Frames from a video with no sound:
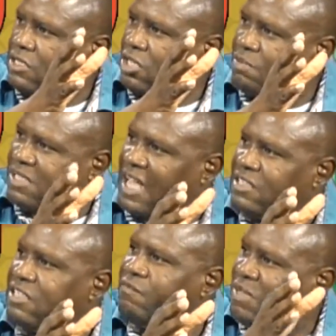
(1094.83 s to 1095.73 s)

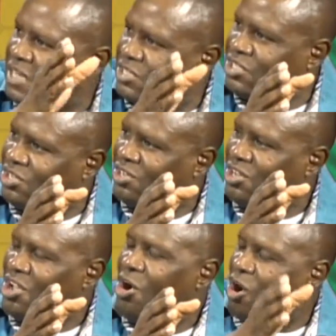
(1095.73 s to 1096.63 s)
substantive minister
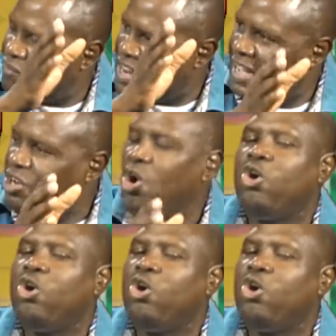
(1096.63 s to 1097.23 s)
of that,